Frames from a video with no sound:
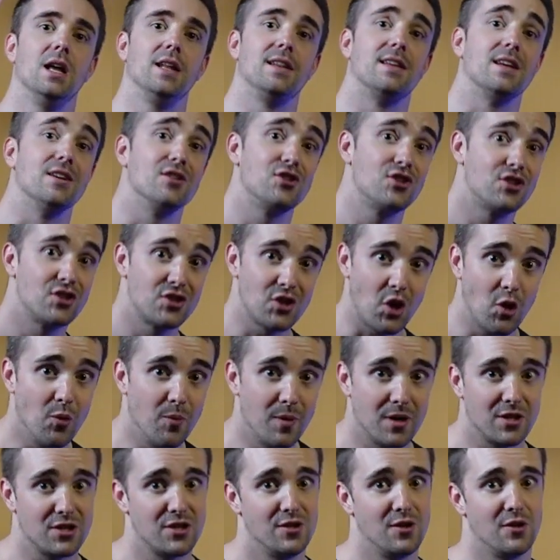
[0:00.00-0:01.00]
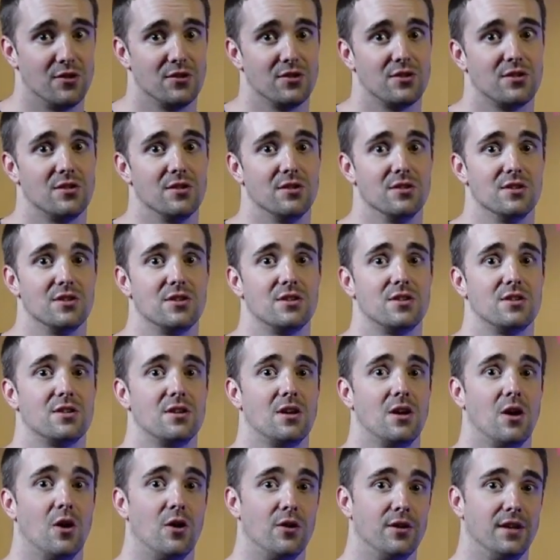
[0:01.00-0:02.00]
There's so much nonsense
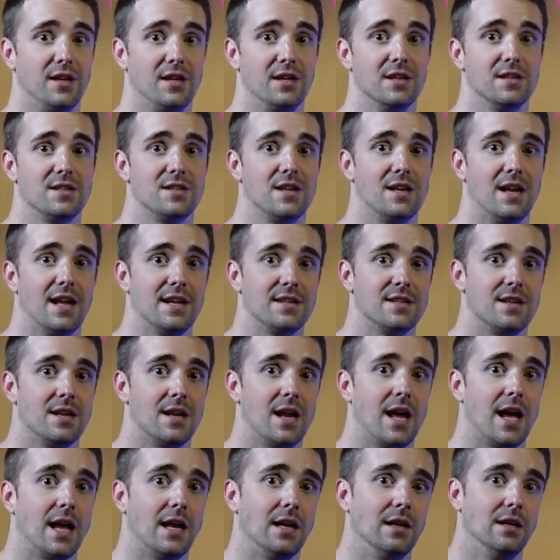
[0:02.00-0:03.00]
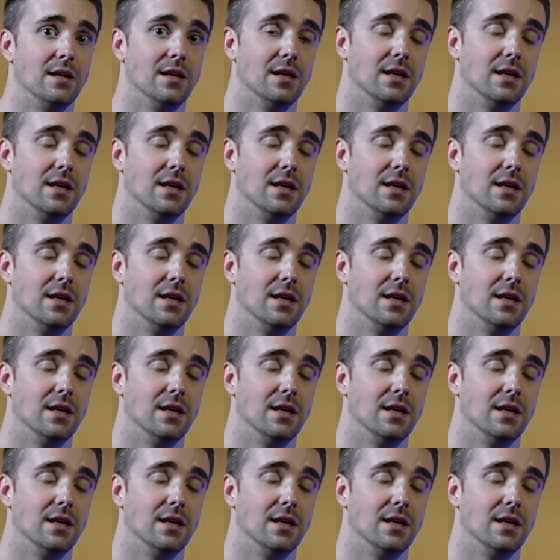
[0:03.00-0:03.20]
on the internet today